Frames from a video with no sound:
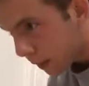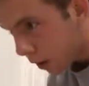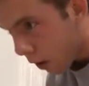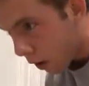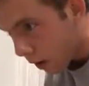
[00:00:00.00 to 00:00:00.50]
it
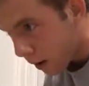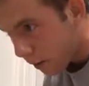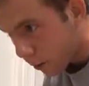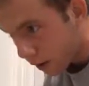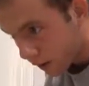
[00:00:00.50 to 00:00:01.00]
harder,
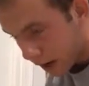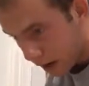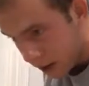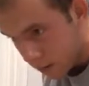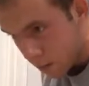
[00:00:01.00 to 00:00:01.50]
breathe it
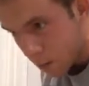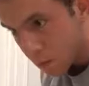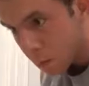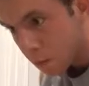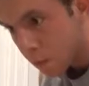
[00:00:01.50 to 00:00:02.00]
in,
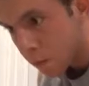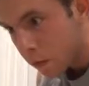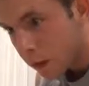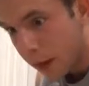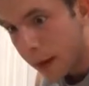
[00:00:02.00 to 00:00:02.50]

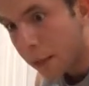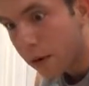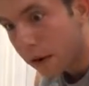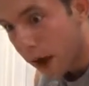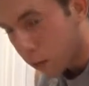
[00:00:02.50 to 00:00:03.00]
and then
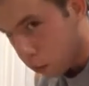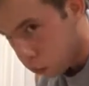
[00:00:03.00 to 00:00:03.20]
breathe out.